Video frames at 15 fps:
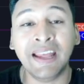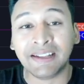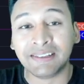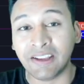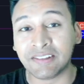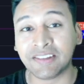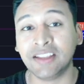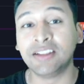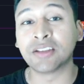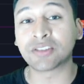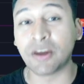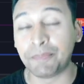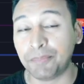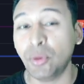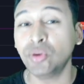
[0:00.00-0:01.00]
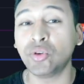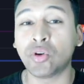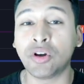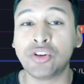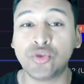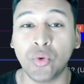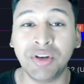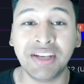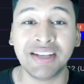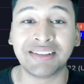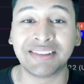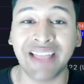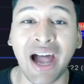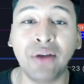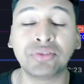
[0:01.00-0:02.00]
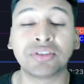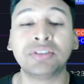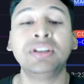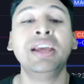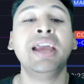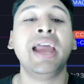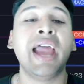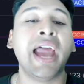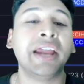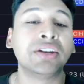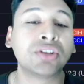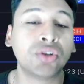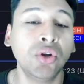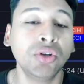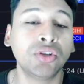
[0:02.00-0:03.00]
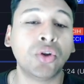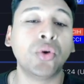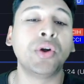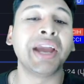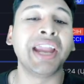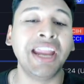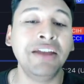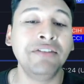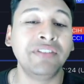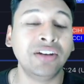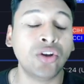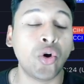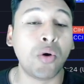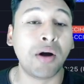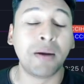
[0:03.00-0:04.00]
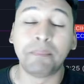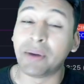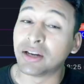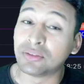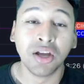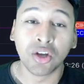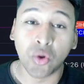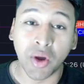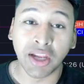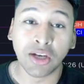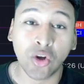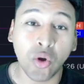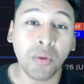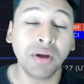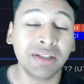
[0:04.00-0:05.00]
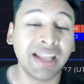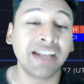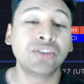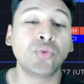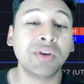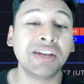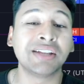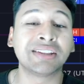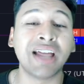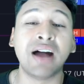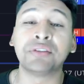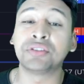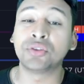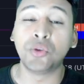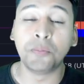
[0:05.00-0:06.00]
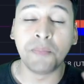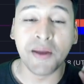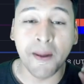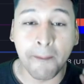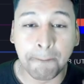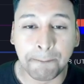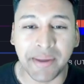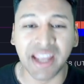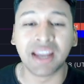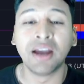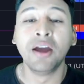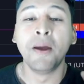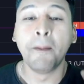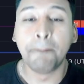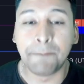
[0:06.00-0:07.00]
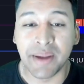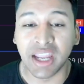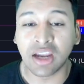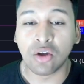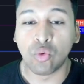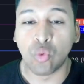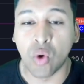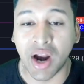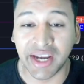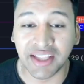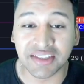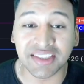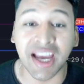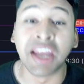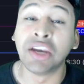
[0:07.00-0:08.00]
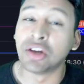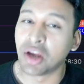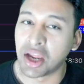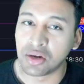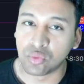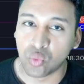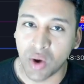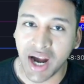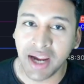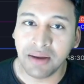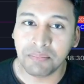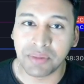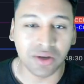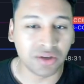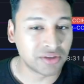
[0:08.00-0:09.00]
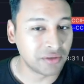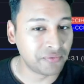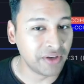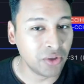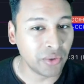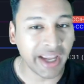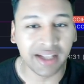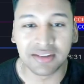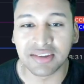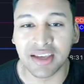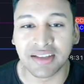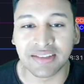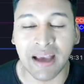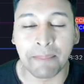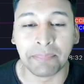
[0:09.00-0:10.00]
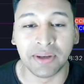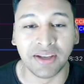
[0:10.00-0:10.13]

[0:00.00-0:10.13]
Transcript: testing the support around 28,000 and could go even lower. But going lower than 28,000 could be a big warning sign. And why? Because if you look at this example